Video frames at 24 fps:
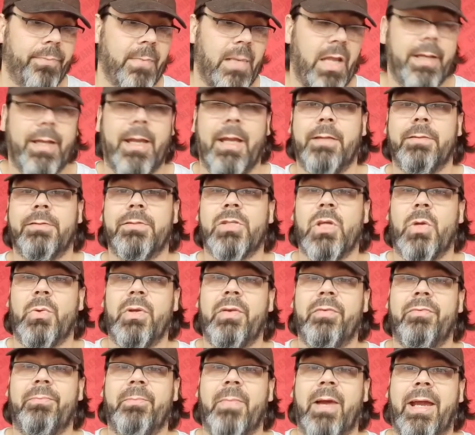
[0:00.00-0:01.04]
Again, sorry
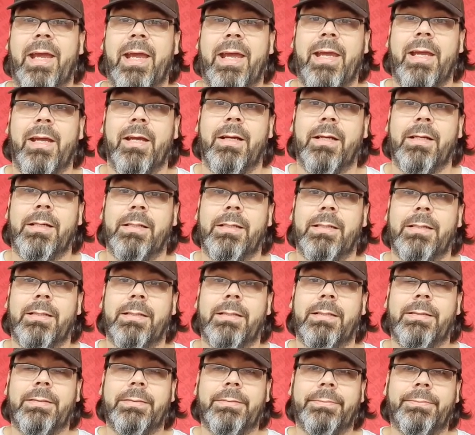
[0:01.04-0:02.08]
if
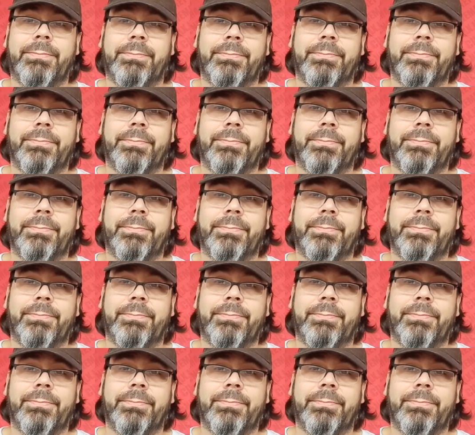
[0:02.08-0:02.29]
my